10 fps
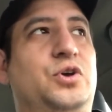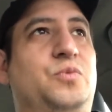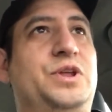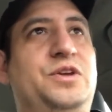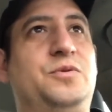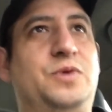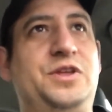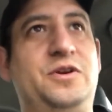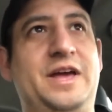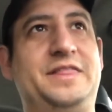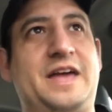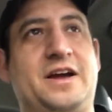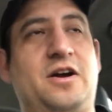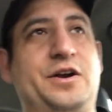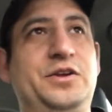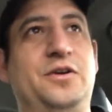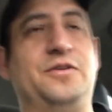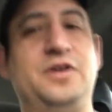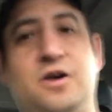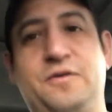when you hit that card, you
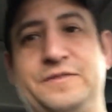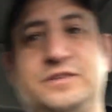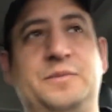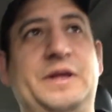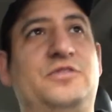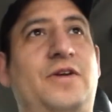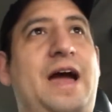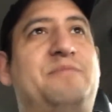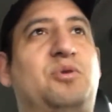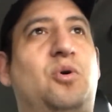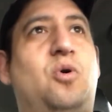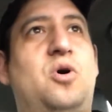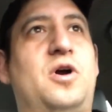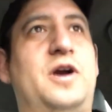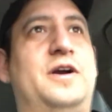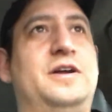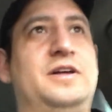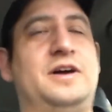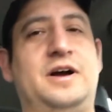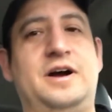don't know if it's going to be a trap or
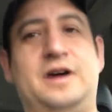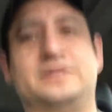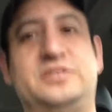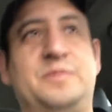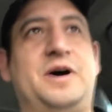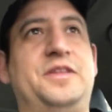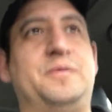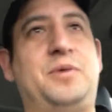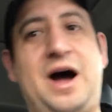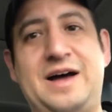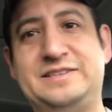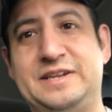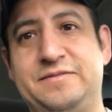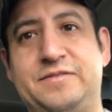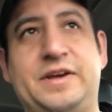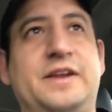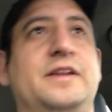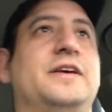some other positive event.